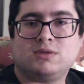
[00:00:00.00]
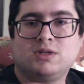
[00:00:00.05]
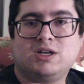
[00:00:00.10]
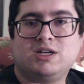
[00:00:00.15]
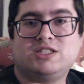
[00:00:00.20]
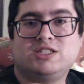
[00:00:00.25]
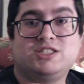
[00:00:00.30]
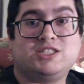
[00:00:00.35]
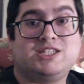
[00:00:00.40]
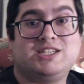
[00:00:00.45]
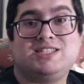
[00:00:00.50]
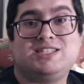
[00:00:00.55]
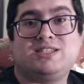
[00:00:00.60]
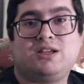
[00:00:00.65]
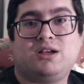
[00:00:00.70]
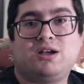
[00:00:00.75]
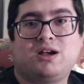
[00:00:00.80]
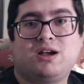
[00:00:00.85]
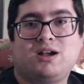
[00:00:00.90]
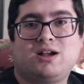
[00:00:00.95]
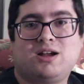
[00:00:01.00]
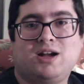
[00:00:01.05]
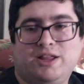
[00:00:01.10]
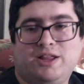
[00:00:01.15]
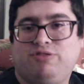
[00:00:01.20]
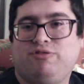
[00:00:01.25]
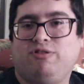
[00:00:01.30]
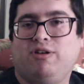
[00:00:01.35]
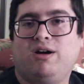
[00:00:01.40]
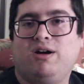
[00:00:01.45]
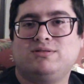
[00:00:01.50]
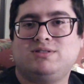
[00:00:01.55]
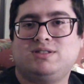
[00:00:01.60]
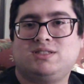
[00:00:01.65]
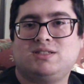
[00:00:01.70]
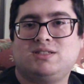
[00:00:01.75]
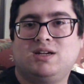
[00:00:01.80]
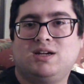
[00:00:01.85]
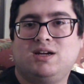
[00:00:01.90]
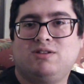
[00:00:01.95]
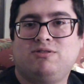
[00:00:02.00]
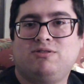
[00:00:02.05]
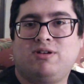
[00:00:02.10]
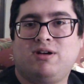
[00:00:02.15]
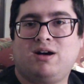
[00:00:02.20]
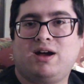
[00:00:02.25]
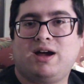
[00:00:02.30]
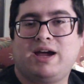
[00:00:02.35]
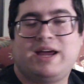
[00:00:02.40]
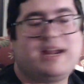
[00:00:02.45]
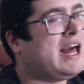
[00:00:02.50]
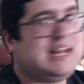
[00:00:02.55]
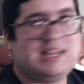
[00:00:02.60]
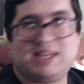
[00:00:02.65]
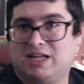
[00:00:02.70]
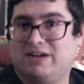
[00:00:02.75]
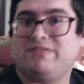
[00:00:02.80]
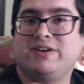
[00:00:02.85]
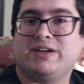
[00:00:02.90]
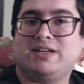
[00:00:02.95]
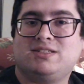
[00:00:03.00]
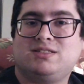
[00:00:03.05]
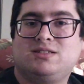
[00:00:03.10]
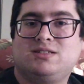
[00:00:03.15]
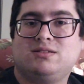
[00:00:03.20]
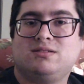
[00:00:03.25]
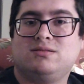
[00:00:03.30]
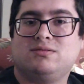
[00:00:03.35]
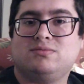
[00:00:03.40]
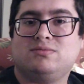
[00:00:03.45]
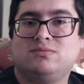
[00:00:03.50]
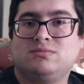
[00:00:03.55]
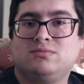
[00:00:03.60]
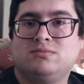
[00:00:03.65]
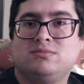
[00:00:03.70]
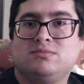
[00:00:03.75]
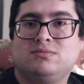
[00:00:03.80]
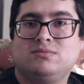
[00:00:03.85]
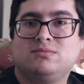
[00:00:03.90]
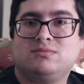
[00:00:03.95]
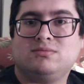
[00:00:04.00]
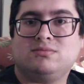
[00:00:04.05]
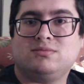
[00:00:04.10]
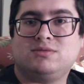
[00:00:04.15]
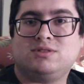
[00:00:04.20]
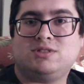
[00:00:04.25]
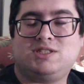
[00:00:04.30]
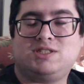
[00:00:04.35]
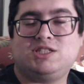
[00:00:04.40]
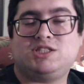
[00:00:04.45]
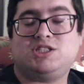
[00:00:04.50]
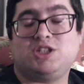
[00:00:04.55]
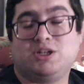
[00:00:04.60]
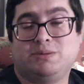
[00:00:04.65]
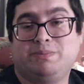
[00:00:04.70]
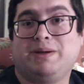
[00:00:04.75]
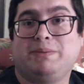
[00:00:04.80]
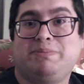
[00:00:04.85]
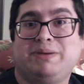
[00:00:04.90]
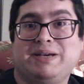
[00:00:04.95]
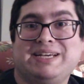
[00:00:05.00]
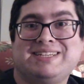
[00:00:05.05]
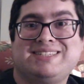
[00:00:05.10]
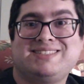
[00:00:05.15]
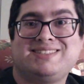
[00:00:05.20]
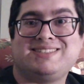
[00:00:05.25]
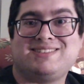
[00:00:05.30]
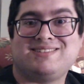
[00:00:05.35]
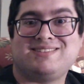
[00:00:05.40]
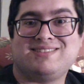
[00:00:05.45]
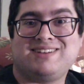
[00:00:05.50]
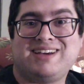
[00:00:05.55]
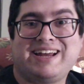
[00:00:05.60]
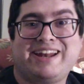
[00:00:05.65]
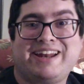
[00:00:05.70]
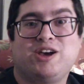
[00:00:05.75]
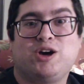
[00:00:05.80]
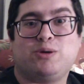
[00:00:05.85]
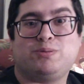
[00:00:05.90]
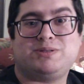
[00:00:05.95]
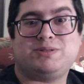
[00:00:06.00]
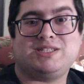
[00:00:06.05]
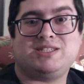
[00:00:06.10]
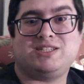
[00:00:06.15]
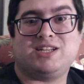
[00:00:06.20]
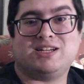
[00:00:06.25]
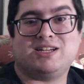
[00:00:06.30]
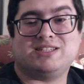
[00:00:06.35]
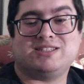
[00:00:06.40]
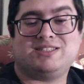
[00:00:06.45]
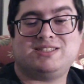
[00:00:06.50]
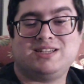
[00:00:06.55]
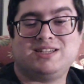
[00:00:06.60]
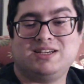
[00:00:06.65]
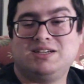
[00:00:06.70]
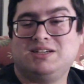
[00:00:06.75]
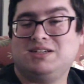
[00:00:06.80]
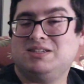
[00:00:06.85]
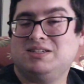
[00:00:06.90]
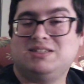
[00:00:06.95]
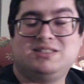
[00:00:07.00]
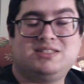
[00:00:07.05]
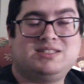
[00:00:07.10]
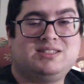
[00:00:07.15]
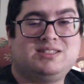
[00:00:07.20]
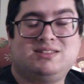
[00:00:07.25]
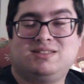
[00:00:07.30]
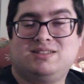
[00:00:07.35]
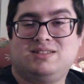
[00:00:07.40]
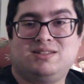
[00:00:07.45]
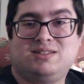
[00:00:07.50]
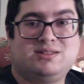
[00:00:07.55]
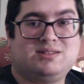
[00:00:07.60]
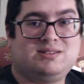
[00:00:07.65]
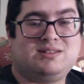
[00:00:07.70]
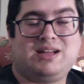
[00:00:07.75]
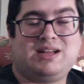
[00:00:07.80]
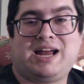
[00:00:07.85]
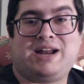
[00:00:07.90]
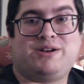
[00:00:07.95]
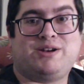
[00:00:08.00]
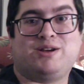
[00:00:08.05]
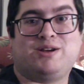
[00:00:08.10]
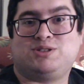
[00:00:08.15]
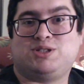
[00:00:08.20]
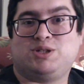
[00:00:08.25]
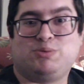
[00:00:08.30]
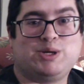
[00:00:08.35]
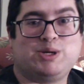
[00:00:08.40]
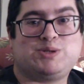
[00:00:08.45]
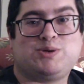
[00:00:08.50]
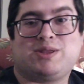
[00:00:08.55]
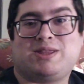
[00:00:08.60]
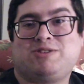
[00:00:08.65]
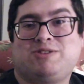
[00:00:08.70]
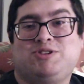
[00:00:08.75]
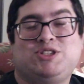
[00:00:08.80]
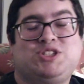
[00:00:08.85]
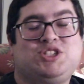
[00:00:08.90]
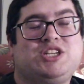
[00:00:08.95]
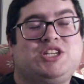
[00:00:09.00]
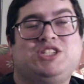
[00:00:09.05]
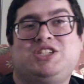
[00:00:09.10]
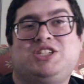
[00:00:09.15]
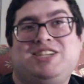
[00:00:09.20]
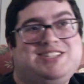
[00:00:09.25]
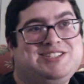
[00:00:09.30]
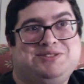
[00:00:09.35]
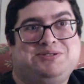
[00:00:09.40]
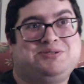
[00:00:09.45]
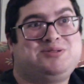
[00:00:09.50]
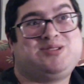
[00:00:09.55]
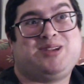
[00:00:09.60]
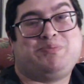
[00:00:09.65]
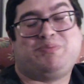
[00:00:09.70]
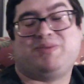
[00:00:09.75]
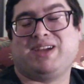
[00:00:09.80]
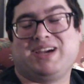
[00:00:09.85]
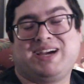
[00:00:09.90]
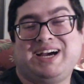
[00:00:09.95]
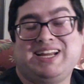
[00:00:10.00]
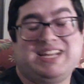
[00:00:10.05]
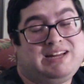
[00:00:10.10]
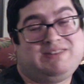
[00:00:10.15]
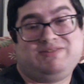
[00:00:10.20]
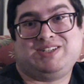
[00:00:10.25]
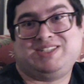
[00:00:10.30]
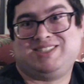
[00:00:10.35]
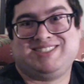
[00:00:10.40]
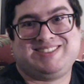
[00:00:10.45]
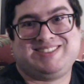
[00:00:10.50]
She is cutthroat, and I love it. She should be pissed, and I hope she does. I don't know. She works with Chrisjen. She needs something. I love her.